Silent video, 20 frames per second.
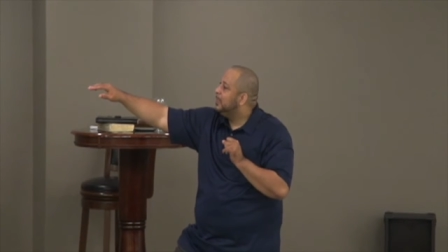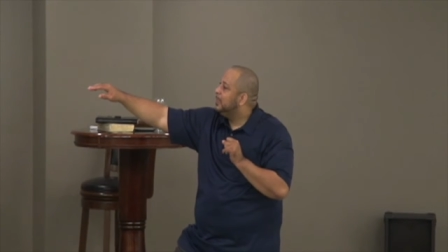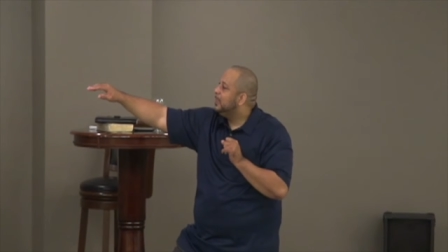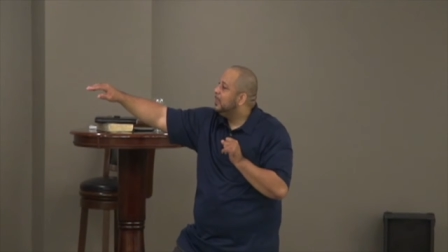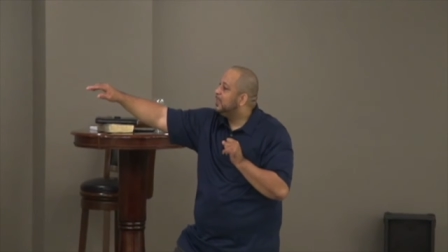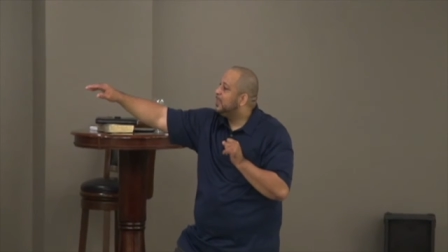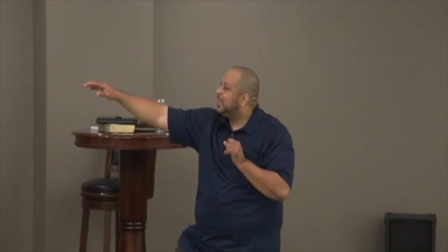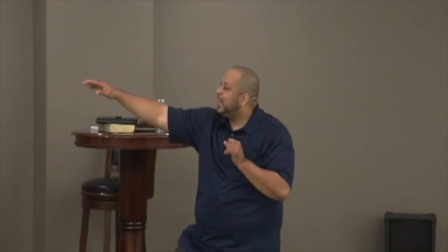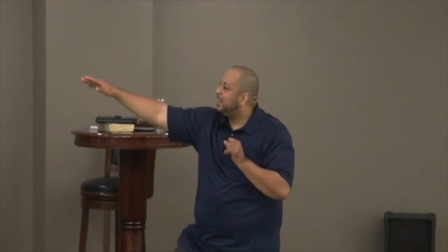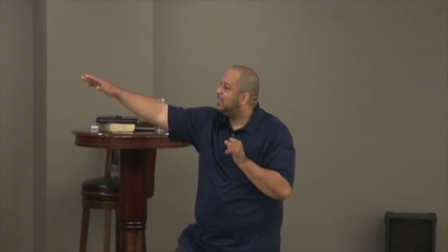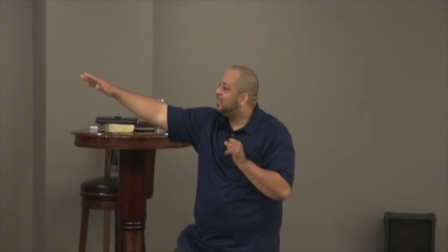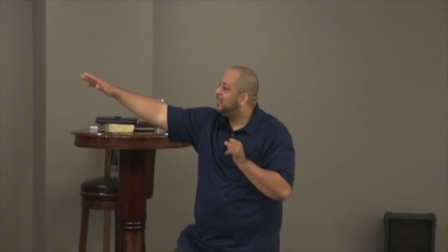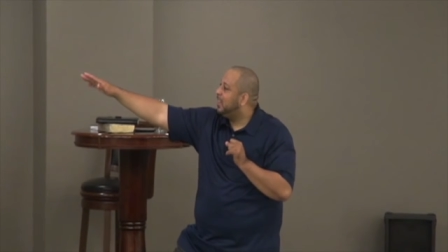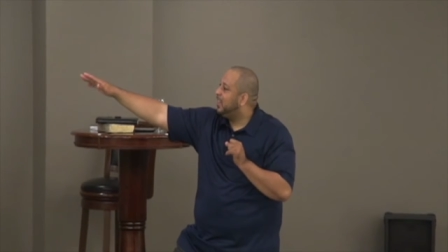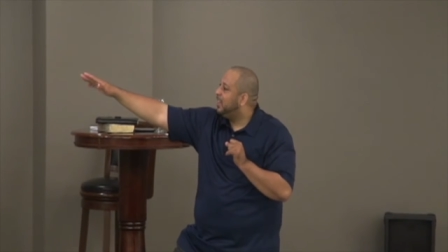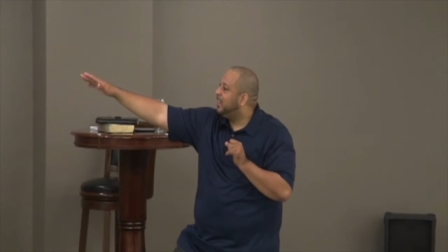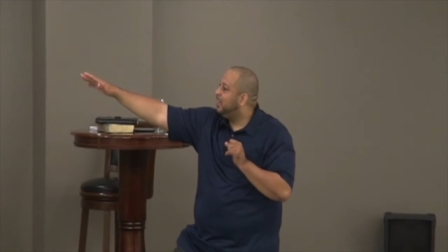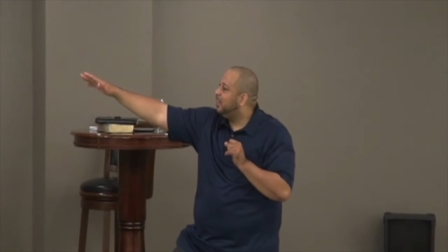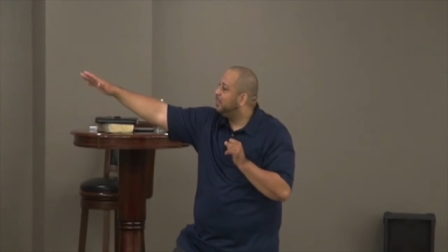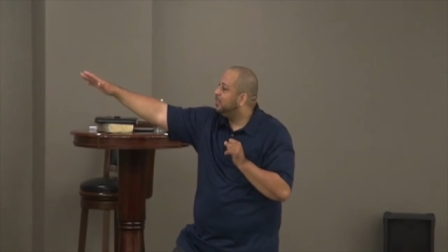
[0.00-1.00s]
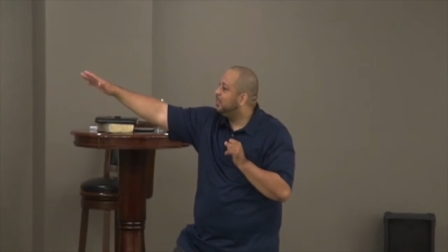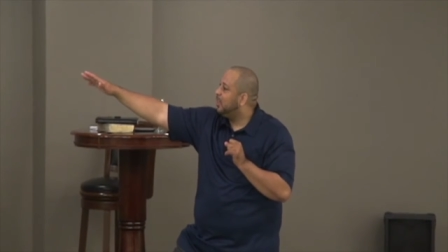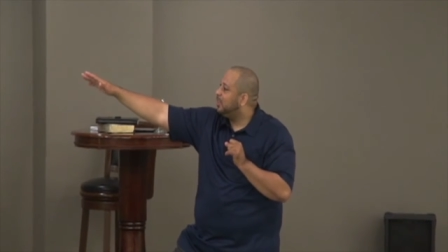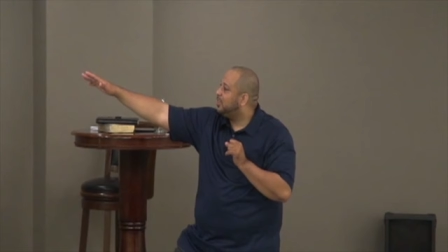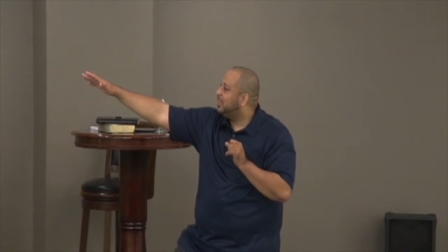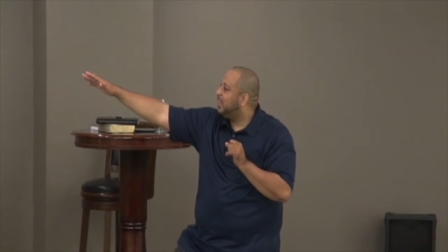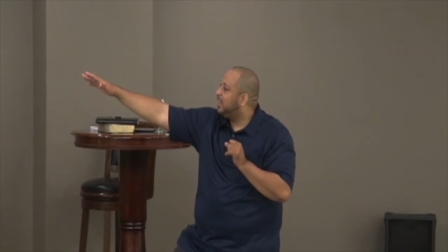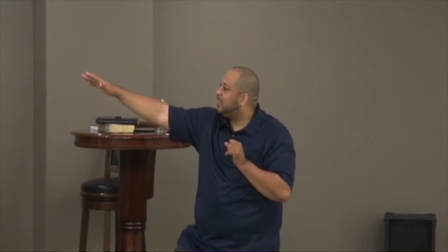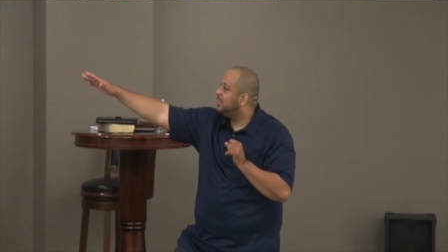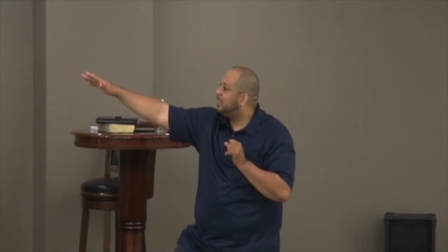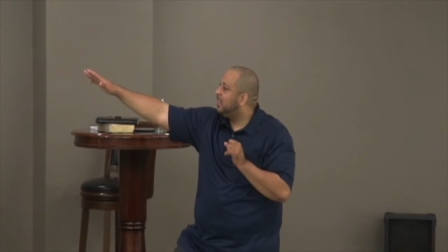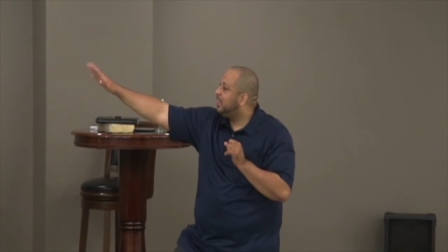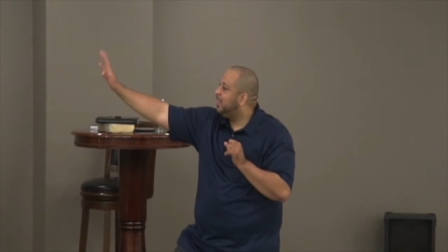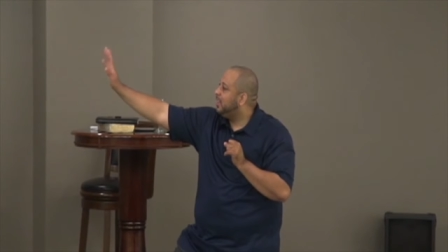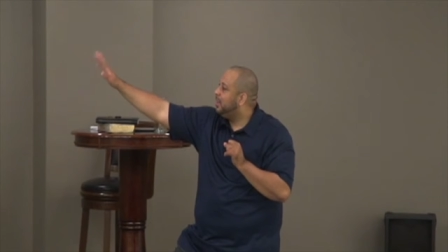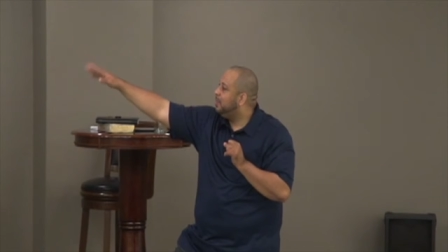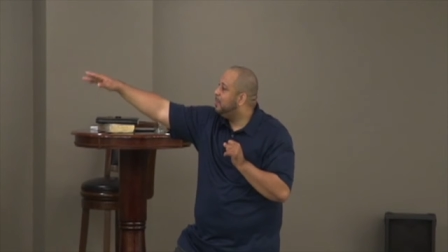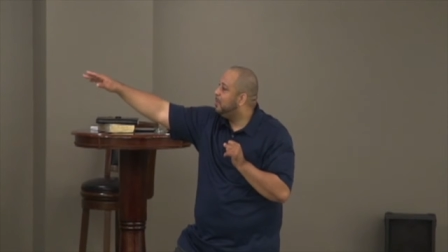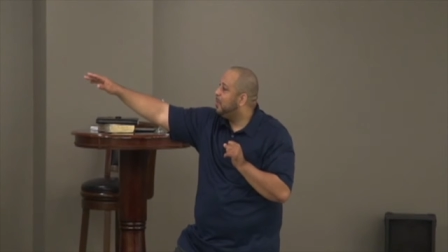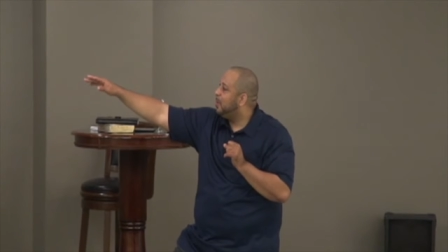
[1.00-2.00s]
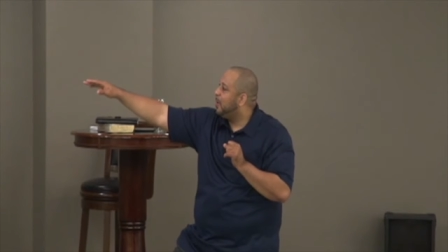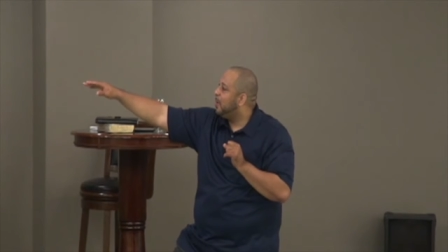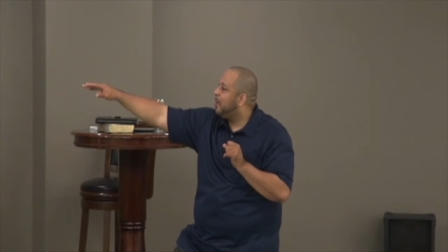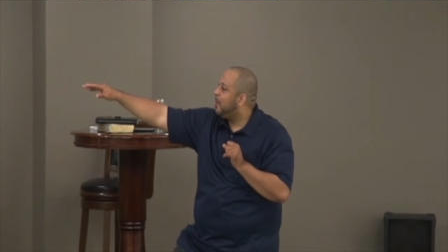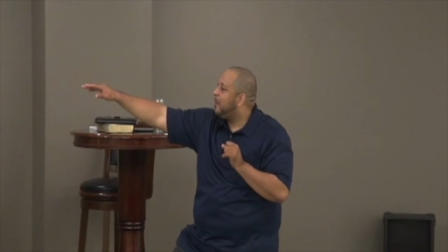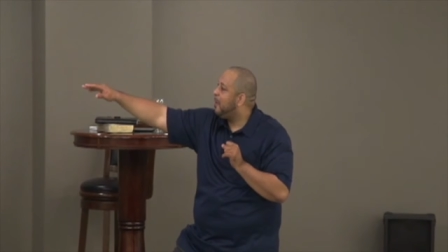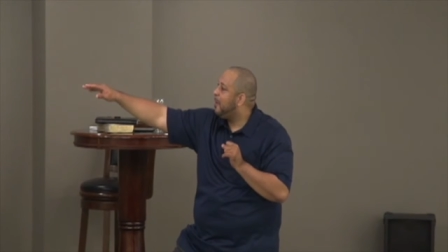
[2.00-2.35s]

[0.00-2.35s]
You can see I study, don't y'all? See I study? Keep going.